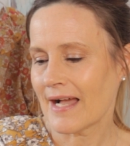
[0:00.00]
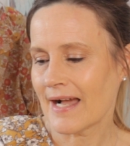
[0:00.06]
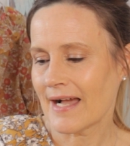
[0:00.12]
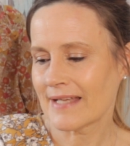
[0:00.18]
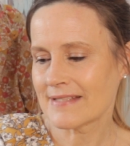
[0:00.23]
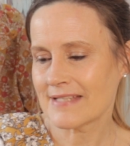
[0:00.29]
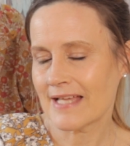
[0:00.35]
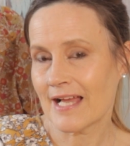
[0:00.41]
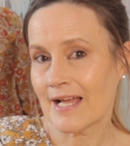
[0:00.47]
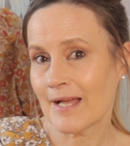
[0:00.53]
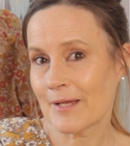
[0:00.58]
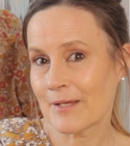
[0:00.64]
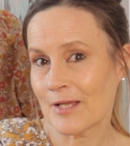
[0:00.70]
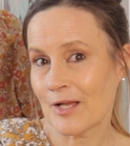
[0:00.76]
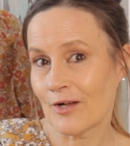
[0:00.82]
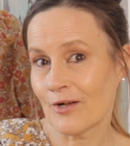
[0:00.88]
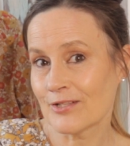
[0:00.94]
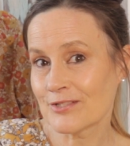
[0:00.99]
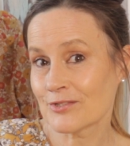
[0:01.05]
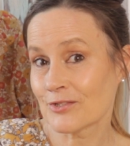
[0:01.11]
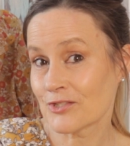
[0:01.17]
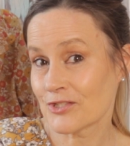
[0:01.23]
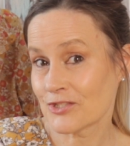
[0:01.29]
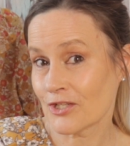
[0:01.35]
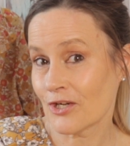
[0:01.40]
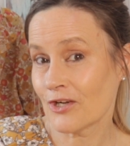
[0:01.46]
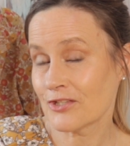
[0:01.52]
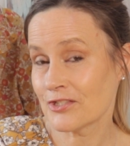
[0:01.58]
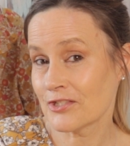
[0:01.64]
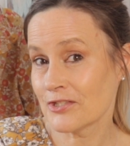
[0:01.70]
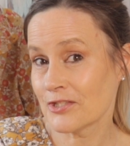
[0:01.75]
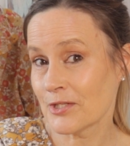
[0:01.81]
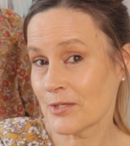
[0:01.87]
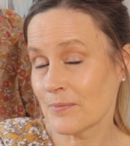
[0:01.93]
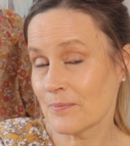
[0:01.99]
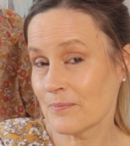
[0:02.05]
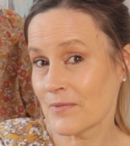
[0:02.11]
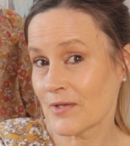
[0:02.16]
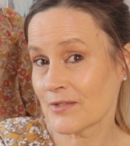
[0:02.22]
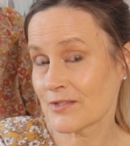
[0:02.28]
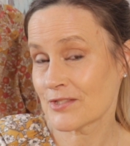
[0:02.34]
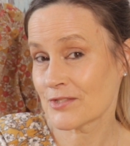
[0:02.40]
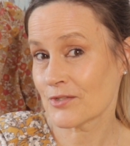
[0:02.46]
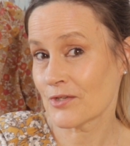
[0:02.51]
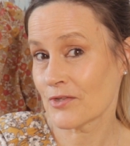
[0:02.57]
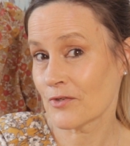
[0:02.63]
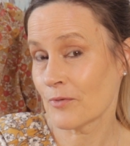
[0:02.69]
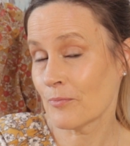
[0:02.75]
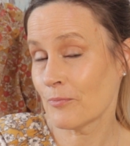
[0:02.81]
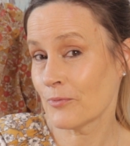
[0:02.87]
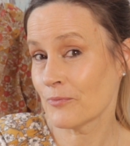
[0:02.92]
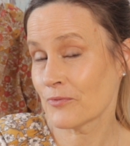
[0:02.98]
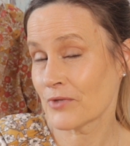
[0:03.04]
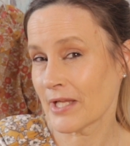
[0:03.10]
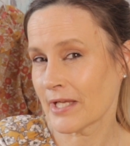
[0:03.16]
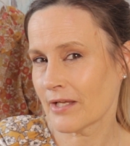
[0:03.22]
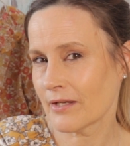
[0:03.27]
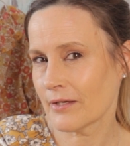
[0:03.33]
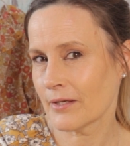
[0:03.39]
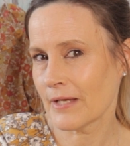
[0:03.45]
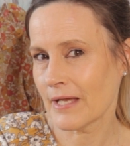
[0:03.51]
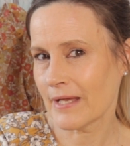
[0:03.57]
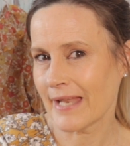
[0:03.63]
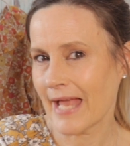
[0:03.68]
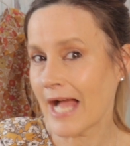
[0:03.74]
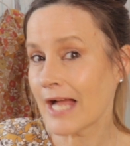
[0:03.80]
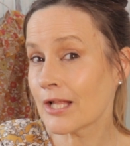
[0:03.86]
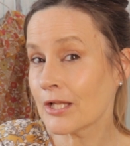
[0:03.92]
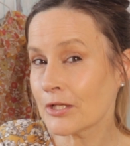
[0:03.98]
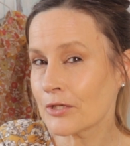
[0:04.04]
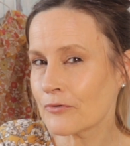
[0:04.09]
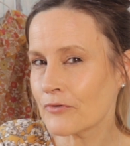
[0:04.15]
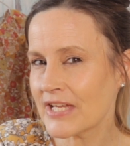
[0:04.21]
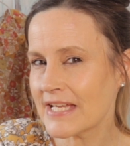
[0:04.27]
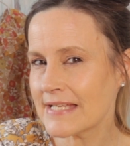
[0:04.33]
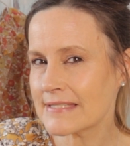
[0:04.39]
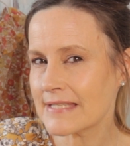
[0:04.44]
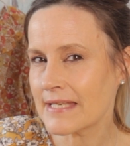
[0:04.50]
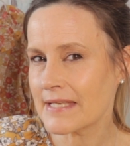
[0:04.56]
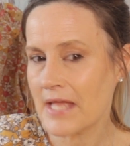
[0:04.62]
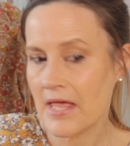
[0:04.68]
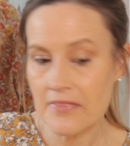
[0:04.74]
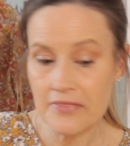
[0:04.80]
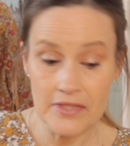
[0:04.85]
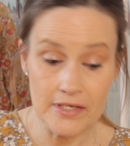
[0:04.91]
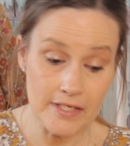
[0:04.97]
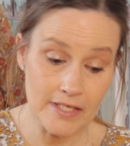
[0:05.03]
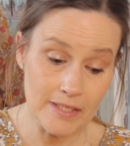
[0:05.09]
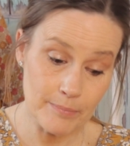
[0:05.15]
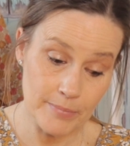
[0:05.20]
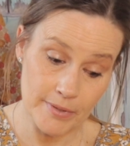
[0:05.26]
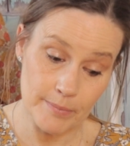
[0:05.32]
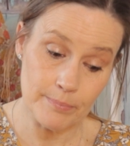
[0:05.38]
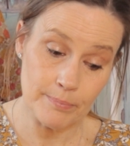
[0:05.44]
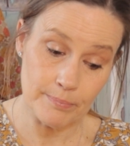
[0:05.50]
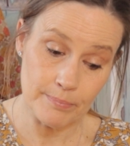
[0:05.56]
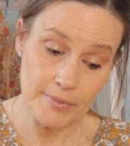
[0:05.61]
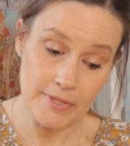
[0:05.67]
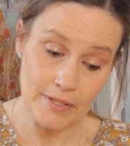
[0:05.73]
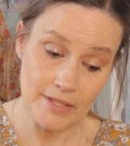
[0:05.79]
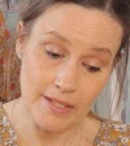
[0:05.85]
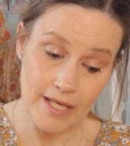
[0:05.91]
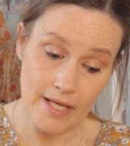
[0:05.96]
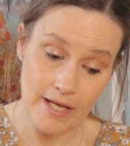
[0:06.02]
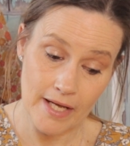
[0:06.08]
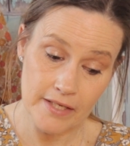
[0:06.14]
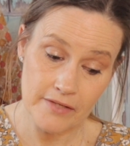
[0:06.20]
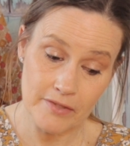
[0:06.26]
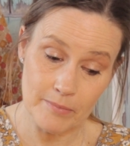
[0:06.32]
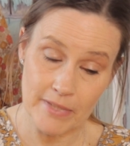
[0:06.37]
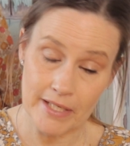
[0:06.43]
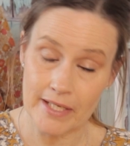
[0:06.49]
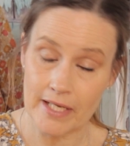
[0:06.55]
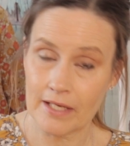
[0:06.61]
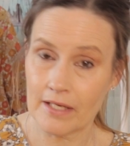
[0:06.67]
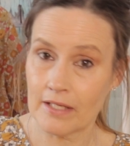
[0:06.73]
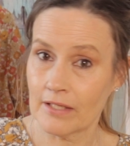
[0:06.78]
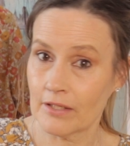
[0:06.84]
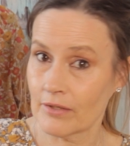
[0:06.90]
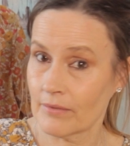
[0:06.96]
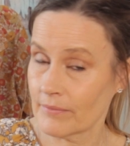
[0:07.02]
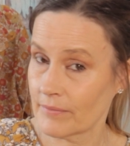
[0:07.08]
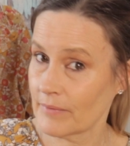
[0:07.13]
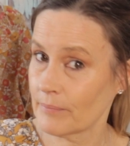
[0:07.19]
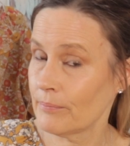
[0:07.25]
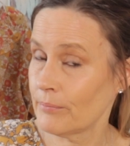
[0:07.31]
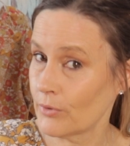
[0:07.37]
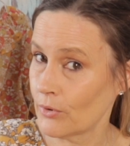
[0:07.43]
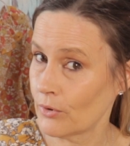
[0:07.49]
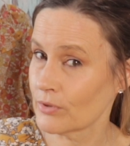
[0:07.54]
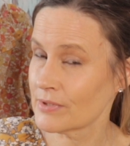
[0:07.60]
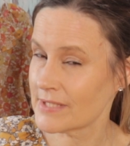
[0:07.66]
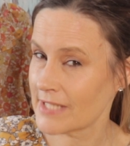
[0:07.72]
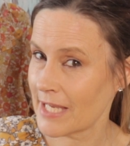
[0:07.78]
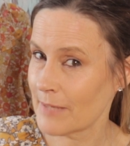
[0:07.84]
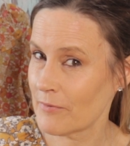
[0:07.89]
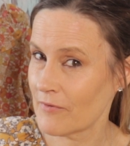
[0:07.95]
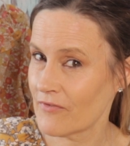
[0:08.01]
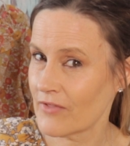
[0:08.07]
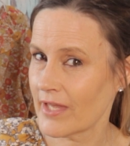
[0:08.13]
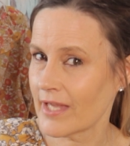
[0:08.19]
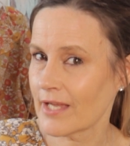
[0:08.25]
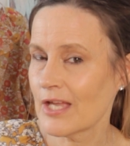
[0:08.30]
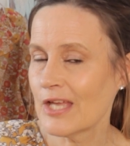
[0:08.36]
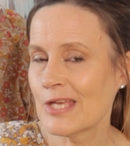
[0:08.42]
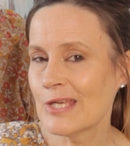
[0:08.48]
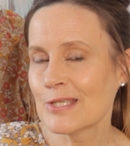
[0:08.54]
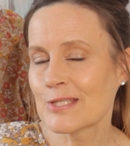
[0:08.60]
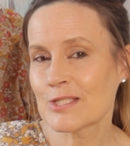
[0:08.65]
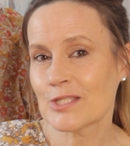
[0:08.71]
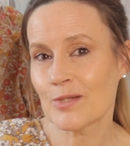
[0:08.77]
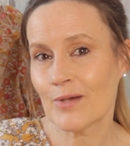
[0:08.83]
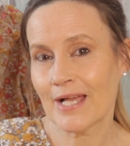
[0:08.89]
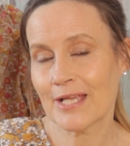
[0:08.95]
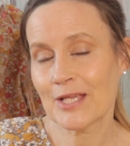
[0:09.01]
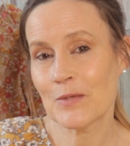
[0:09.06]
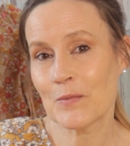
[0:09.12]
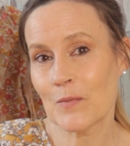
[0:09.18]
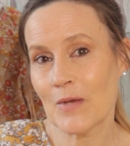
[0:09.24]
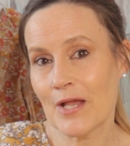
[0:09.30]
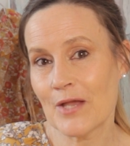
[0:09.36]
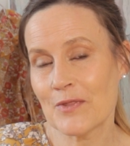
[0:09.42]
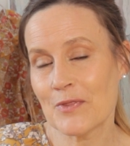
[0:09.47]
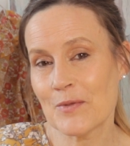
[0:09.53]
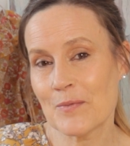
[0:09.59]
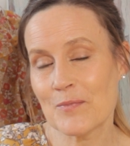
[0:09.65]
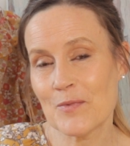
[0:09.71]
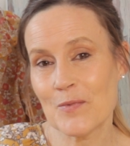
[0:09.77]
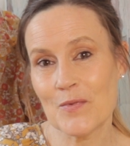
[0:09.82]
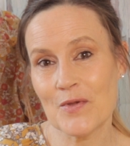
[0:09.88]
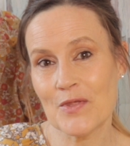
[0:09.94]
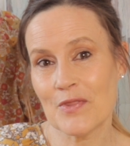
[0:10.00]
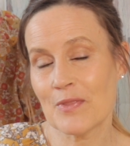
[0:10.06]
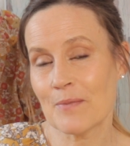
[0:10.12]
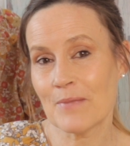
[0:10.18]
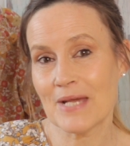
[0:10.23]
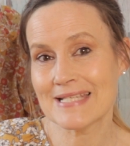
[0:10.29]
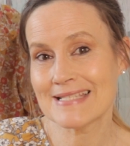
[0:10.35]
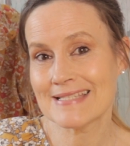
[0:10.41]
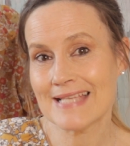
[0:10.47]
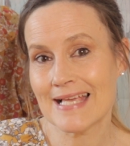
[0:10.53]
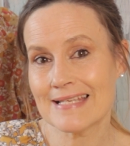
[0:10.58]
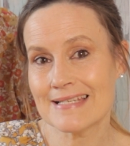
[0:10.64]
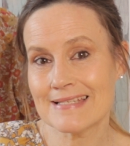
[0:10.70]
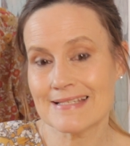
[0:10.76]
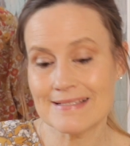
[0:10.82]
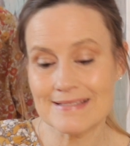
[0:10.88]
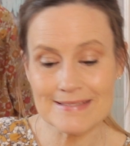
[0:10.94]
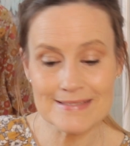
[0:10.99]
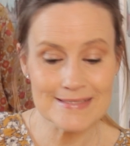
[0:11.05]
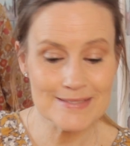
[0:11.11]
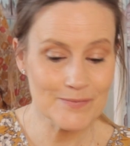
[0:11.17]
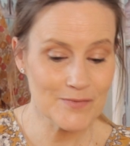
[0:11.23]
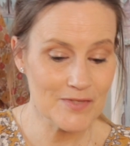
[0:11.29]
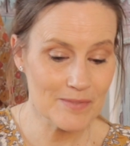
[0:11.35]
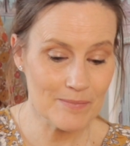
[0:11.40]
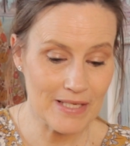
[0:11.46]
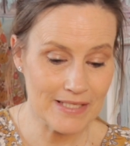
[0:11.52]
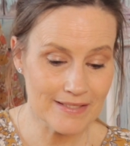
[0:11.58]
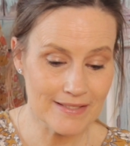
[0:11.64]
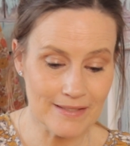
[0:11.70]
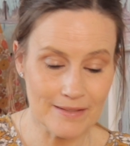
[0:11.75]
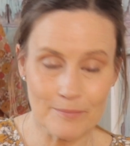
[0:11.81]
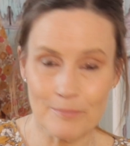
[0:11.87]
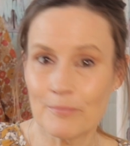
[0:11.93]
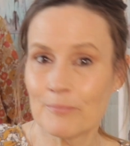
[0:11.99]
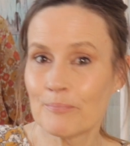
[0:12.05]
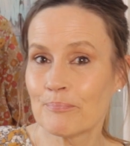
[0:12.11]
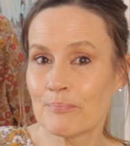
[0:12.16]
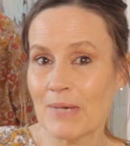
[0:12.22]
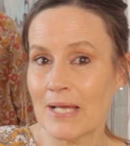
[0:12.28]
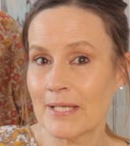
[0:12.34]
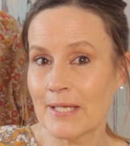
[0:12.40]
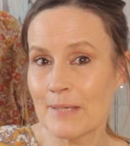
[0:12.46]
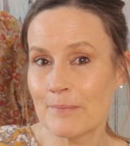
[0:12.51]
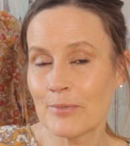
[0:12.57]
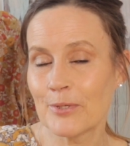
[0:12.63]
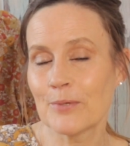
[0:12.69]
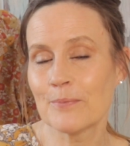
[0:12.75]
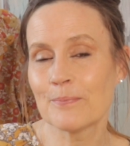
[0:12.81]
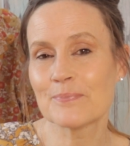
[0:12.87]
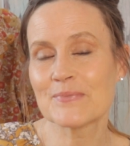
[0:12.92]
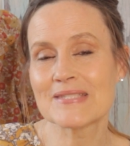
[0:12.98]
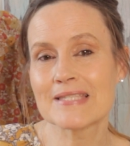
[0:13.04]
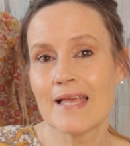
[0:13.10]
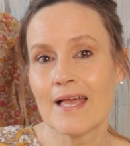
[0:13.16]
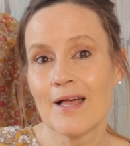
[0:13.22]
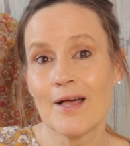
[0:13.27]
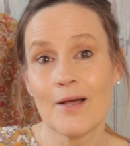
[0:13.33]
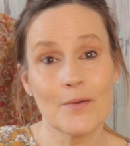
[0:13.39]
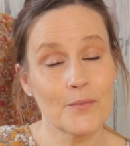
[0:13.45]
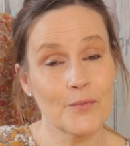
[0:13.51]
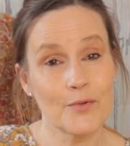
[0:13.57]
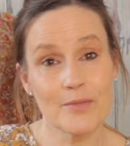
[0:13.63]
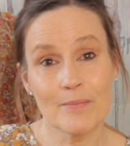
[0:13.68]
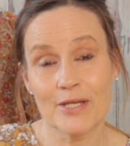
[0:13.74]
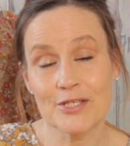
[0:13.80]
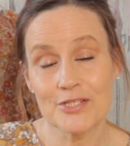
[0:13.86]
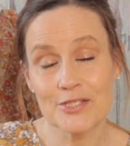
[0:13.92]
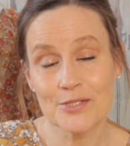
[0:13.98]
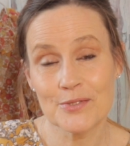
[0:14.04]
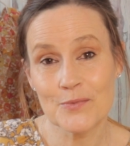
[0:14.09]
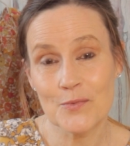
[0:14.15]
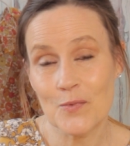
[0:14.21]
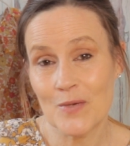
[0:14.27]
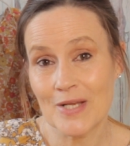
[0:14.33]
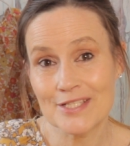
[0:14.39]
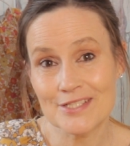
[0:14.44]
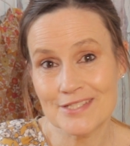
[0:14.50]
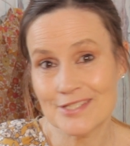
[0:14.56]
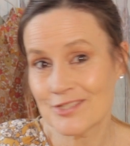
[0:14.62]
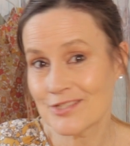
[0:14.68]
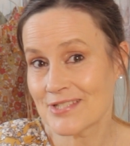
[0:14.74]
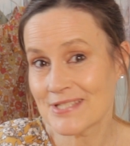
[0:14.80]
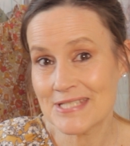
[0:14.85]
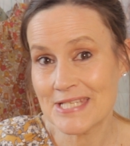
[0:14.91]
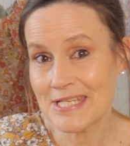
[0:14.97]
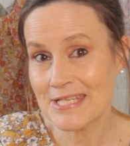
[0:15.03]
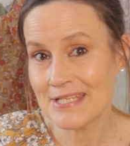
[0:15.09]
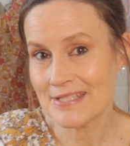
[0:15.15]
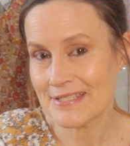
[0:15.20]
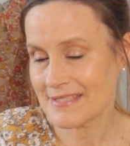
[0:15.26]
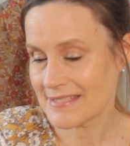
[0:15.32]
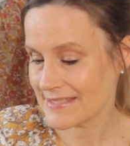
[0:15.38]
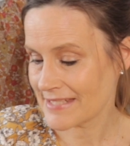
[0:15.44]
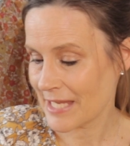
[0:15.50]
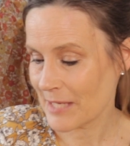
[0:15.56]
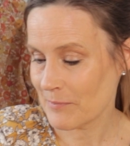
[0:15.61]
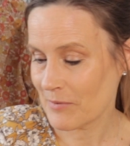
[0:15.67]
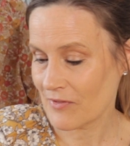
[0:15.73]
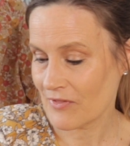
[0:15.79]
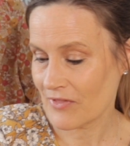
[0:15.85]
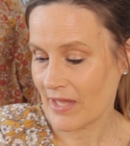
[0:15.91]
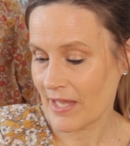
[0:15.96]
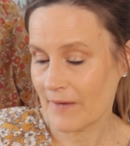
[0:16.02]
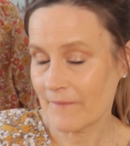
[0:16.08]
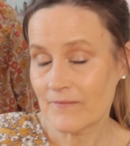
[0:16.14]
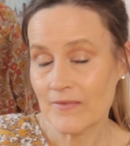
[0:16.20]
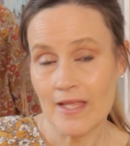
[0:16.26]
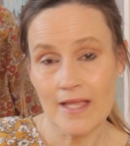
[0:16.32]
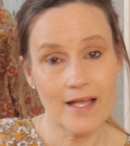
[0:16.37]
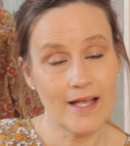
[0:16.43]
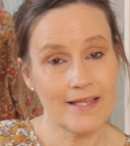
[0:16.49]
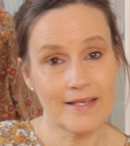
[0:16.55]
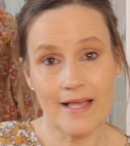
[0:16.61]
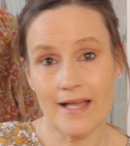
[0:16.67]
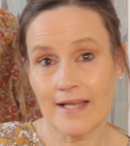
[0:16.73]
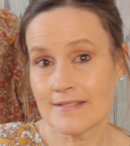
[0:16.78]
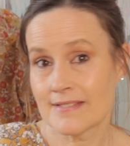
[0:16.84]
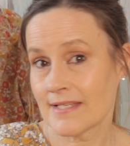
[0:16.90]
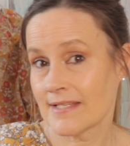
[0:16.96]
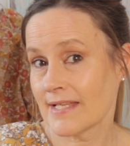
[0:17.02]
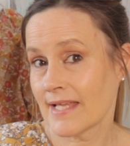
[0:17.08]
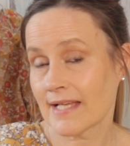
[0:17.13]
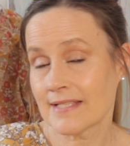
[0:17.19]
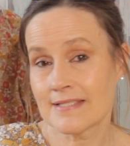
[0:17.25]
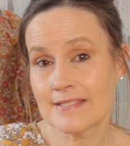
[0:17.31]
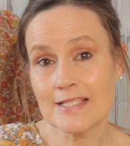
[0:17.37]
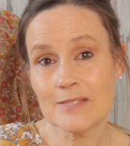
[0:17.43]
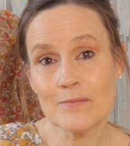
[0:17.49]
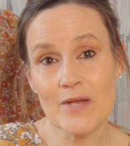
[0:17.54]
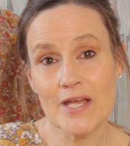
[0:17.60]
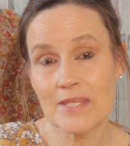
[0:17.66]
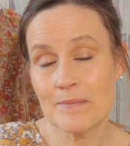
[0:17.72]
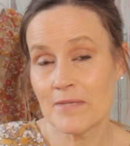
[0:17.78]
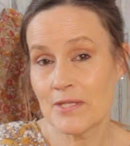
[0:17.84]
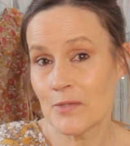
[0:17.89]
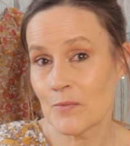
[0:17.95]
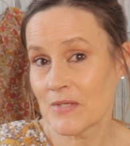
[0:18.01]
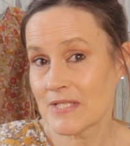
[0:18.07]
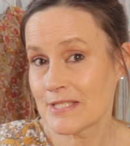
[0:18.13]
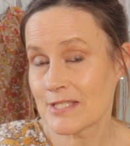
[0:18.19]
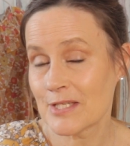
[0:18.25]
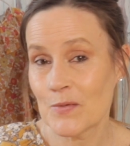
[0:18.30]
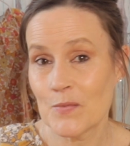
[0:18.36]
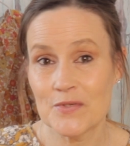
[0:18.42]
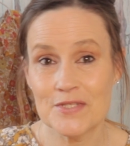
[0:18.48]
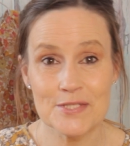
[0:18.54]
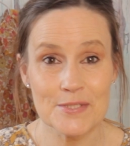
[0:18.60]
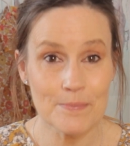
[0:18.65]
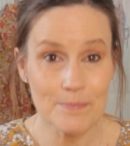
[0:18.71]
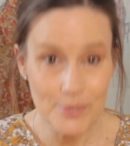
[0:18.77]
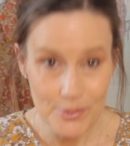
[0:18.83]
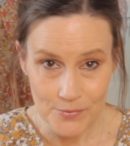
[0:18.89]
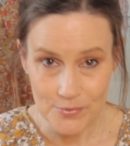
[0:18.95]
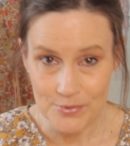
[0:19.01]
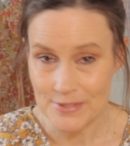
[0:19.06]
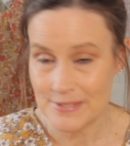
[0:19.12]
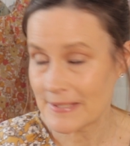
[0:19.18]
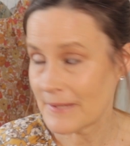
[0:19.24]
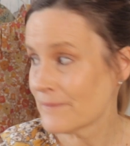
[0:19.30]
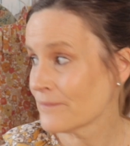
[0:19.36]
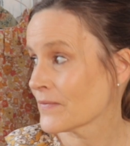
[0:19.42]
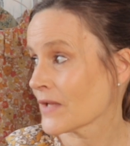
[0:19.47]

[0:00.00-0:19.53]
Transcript: and I also shortened them, so they're like a, an ankle grazer length, a little bit, bit higher than my ankle bone type of thing, so I can wear them with my sandals, with my little ballet pumps, with my new white sneakers type of thing, and ideally I can still wear them in the winter with some boots.